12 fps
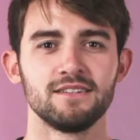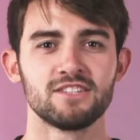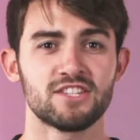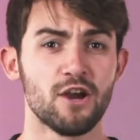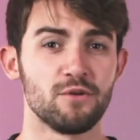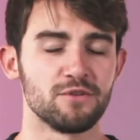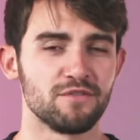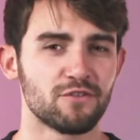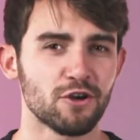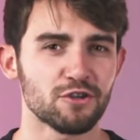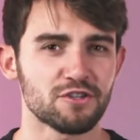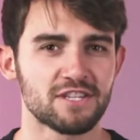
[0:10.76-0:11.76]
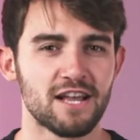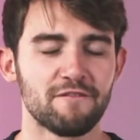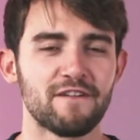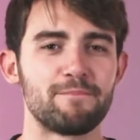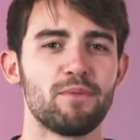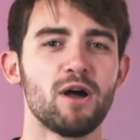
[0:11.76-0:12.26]
So you've got
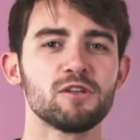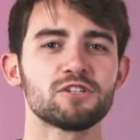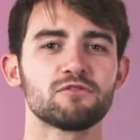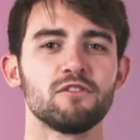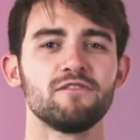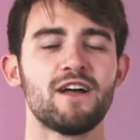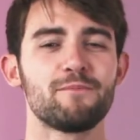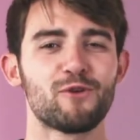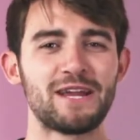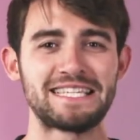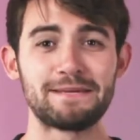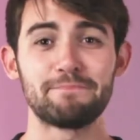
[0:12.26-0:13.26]
yourself a Pulseroll vibrating